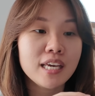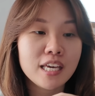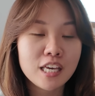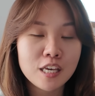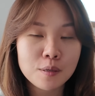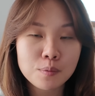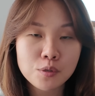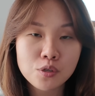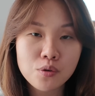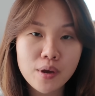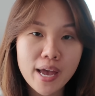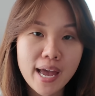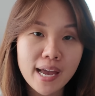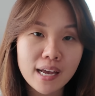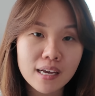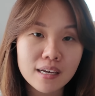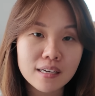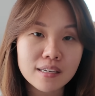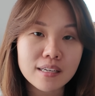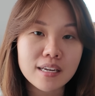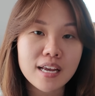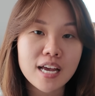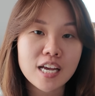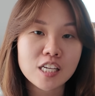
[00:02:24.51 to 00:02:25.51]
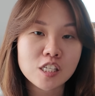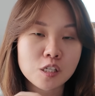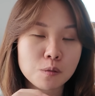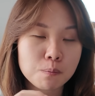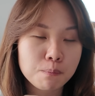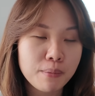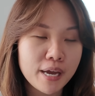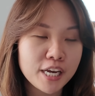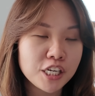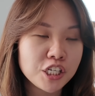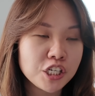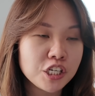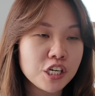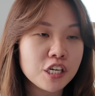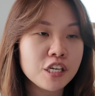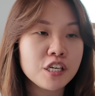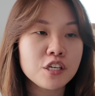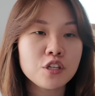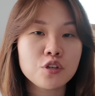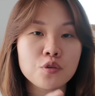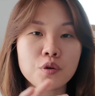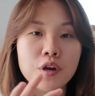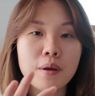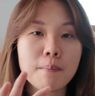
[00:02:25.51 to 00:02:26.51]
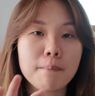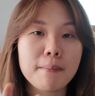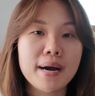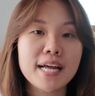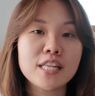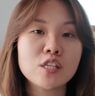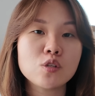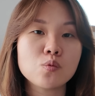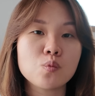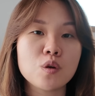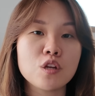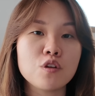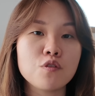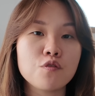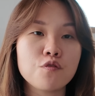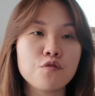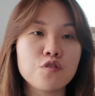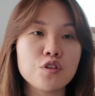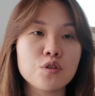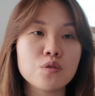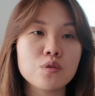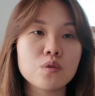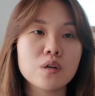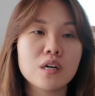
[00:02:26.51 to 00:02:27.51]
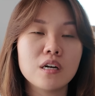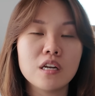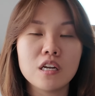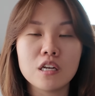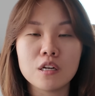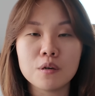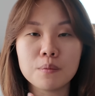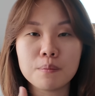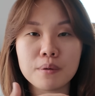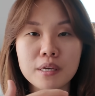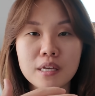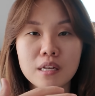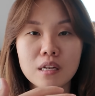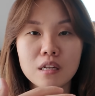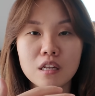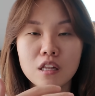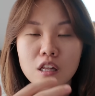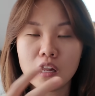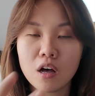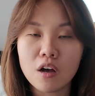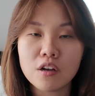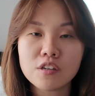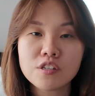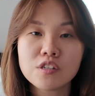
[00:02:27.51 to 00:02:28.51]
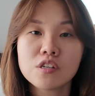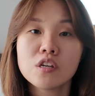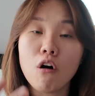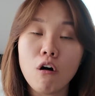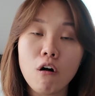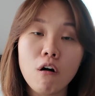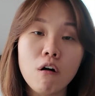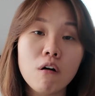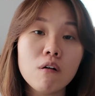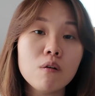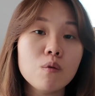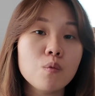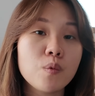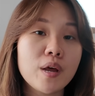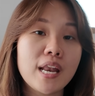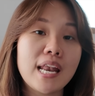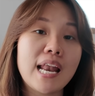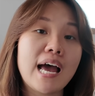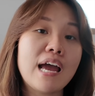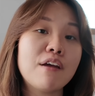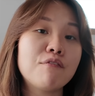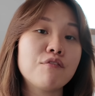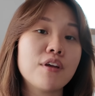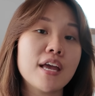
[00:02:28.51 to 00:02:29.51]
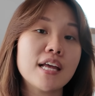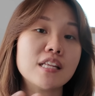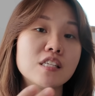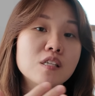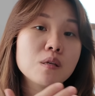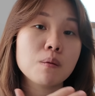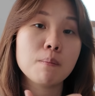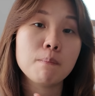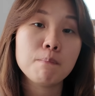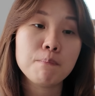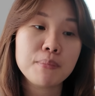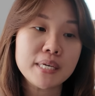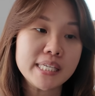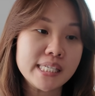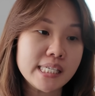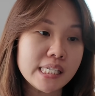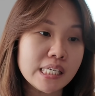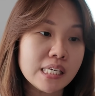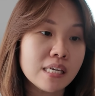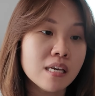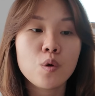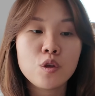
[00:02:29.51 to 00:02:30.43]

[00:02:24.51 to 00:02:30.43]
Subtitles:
It keeps you anchored, especially during months when you feel a little bit lost or when life gets busy.